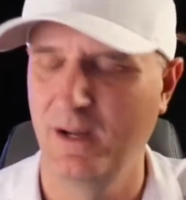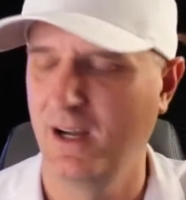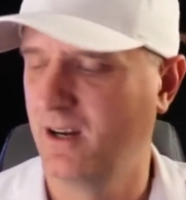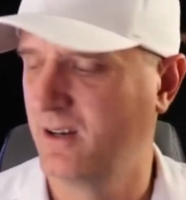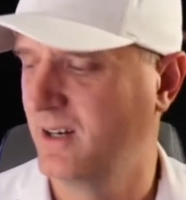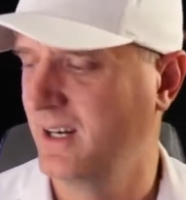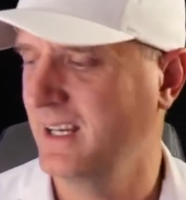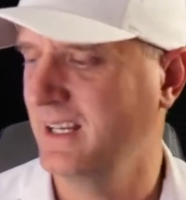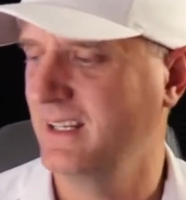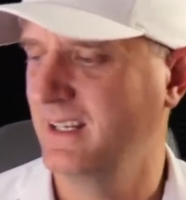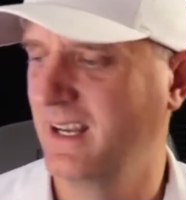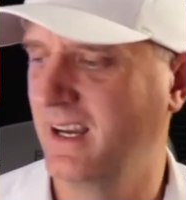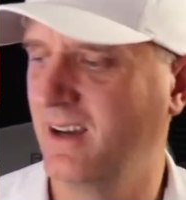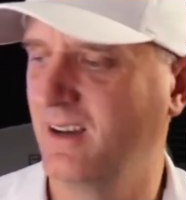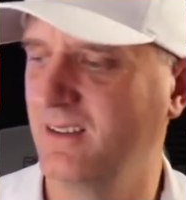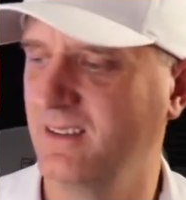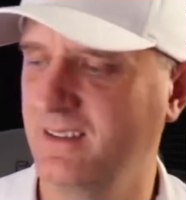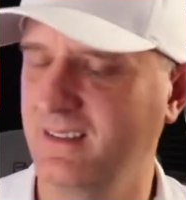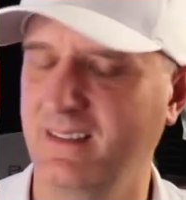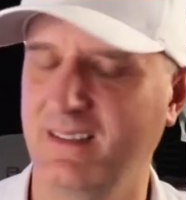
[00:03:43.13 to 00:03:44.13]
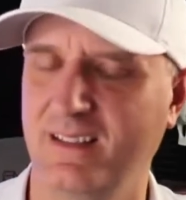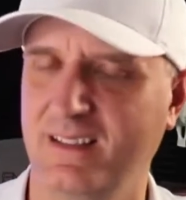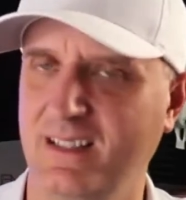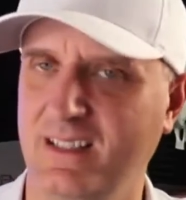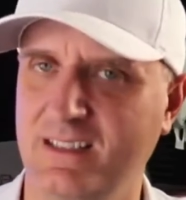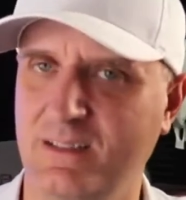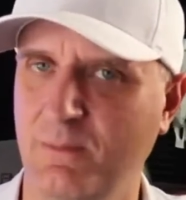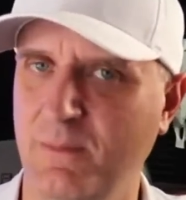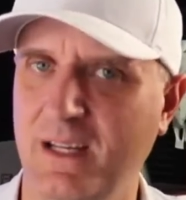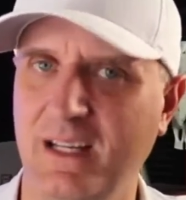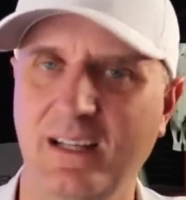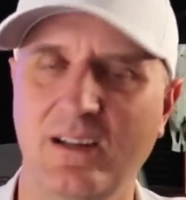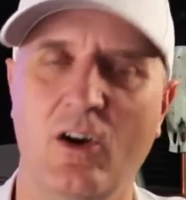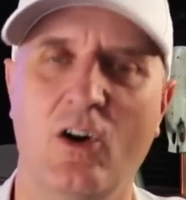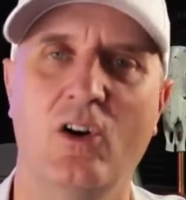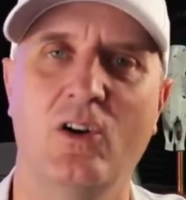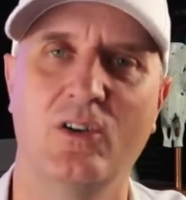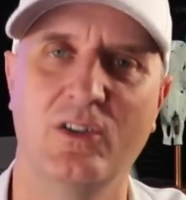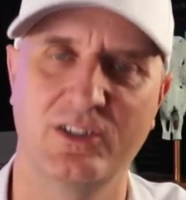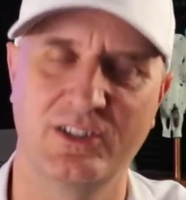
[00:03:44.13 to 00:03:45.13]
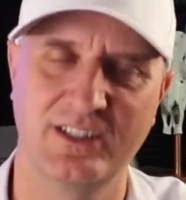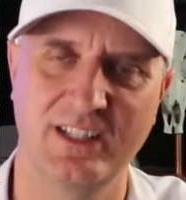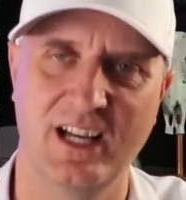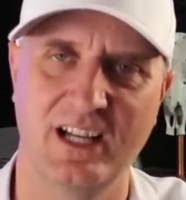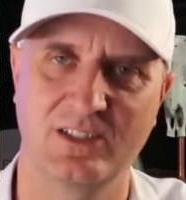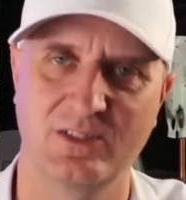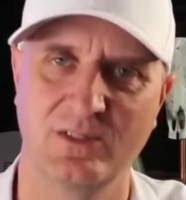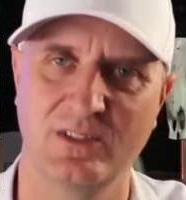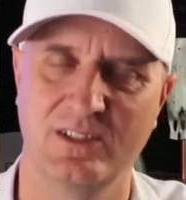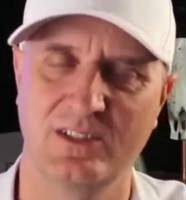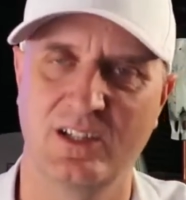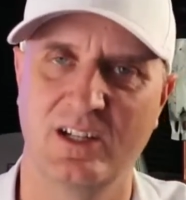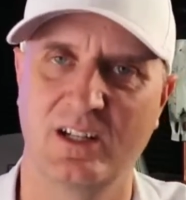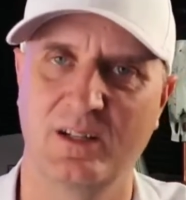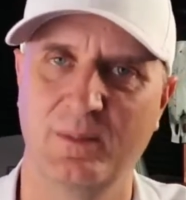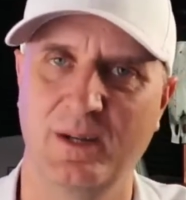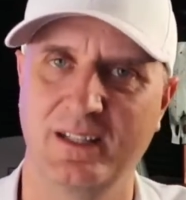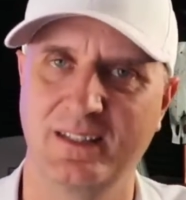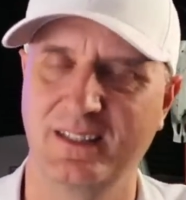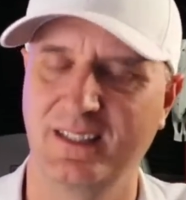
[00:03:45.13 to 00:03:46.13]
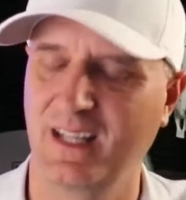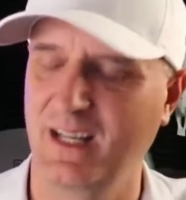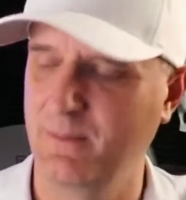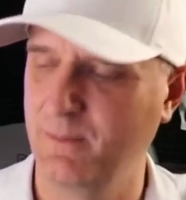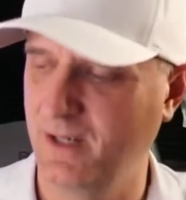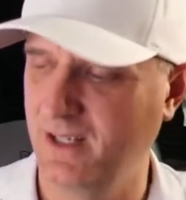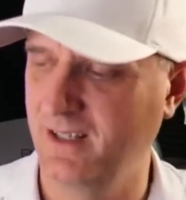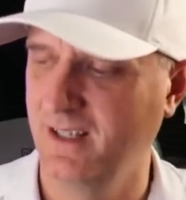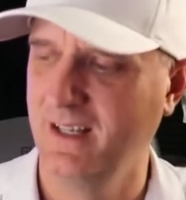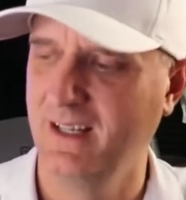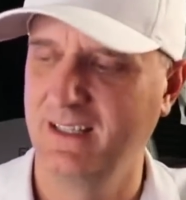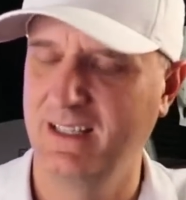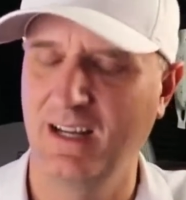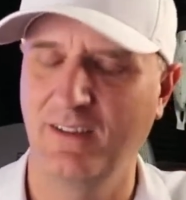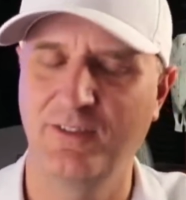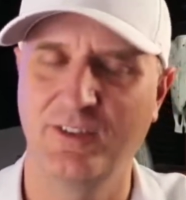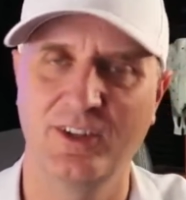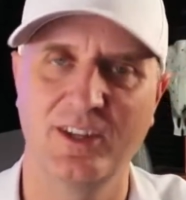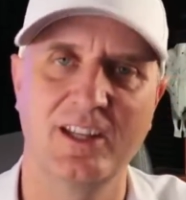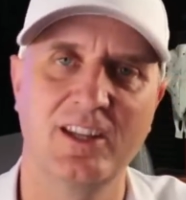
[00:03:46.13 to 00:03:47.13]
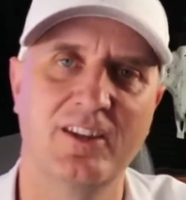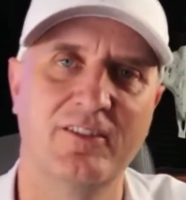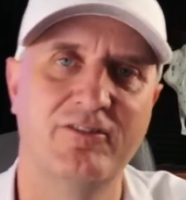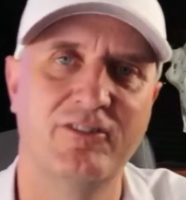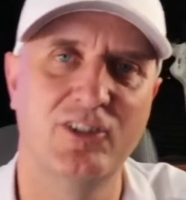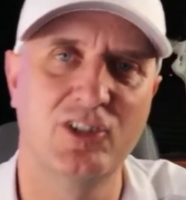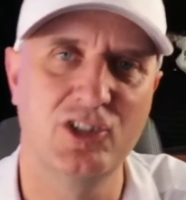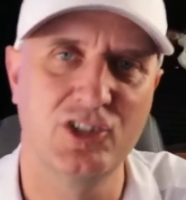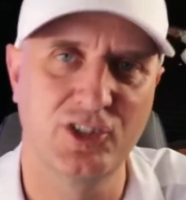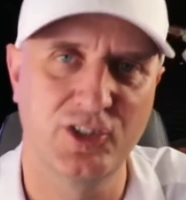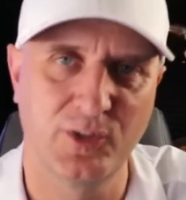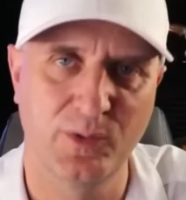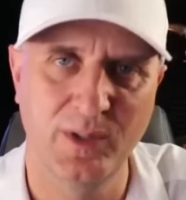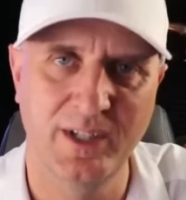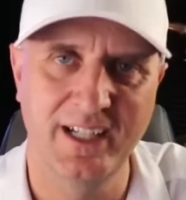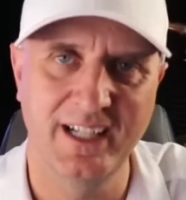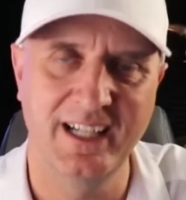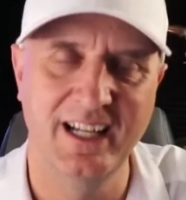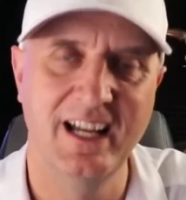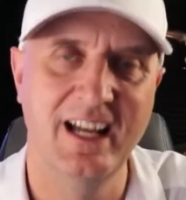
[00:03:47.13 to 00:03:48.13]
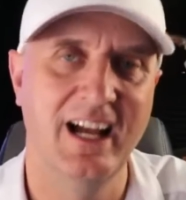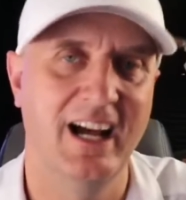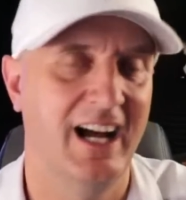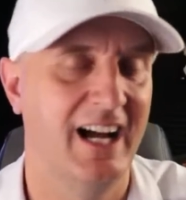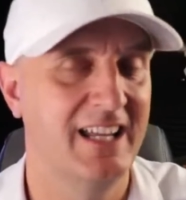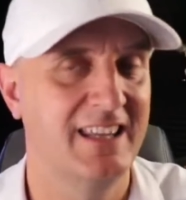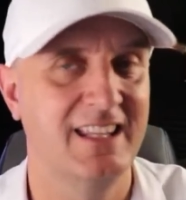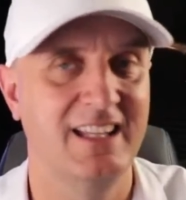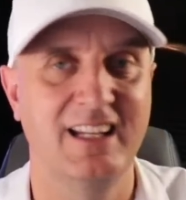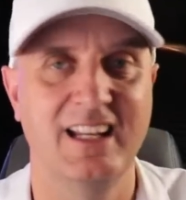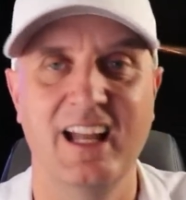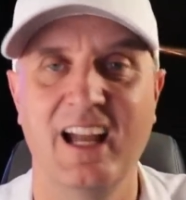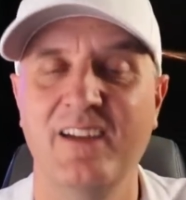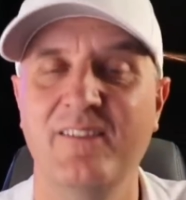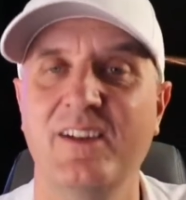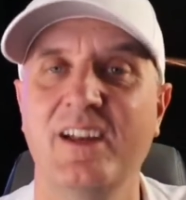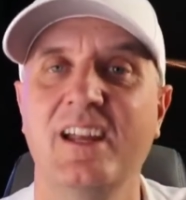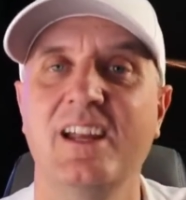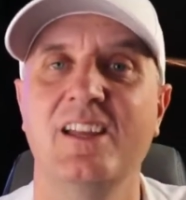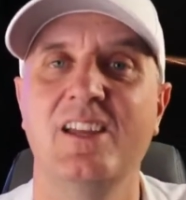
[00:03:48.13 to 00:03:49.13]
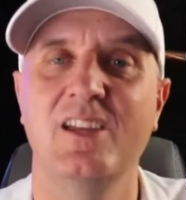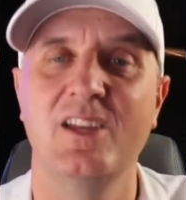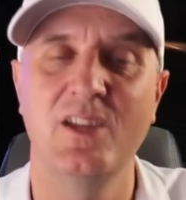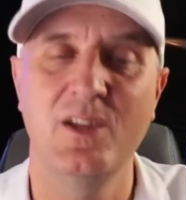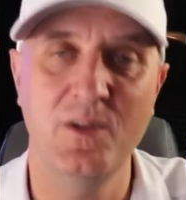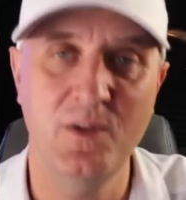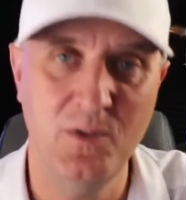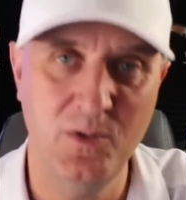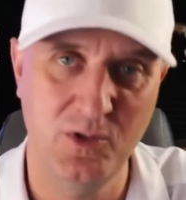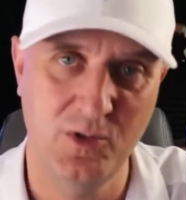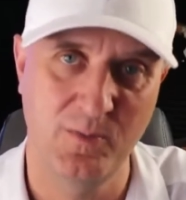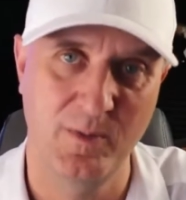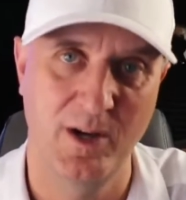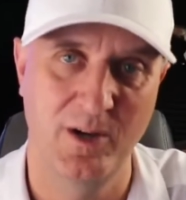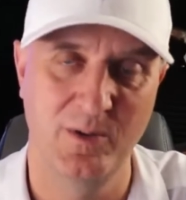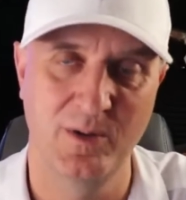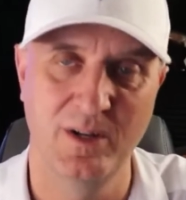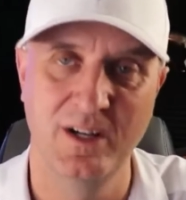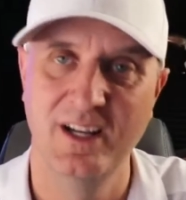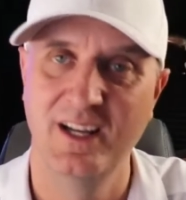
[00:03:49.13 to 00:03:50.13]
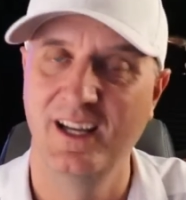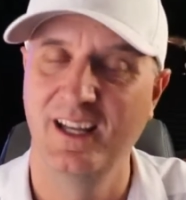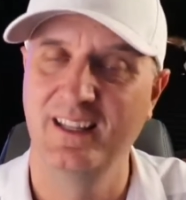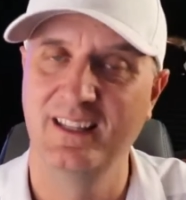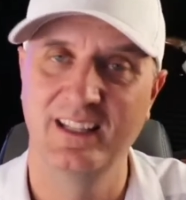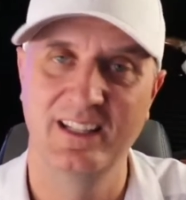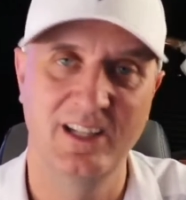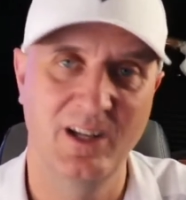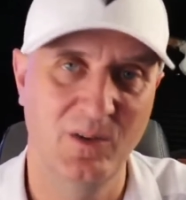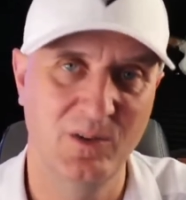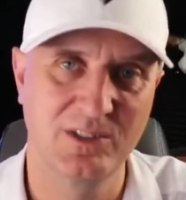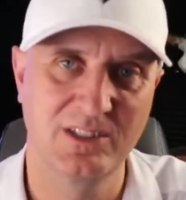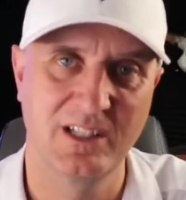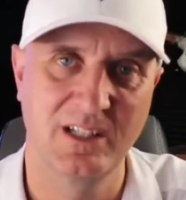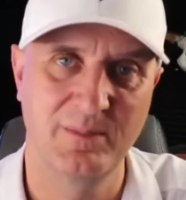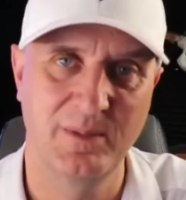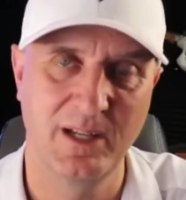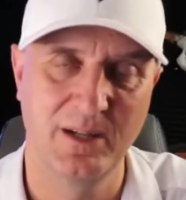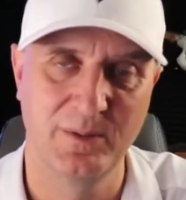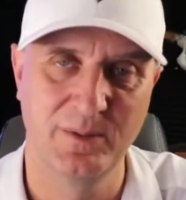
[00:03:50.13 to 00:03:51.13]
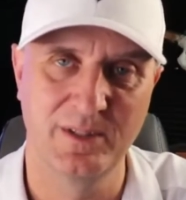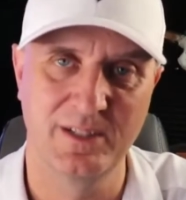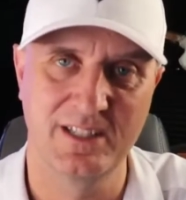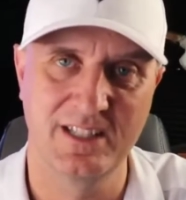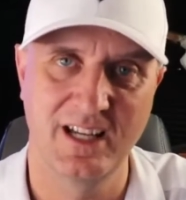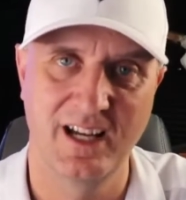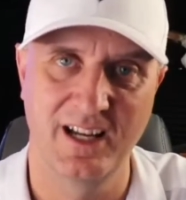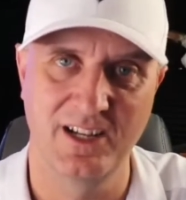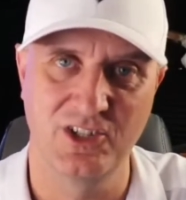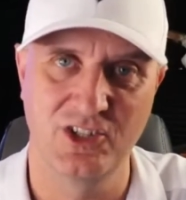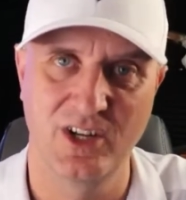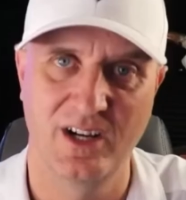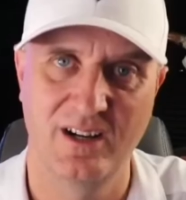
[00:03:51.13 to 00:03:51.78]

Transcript: All right. Now, that doesn't mean all the stocks we're going to talk about today, but definitely the first 3, I think, have a huge moat that no one's going to be able to touch.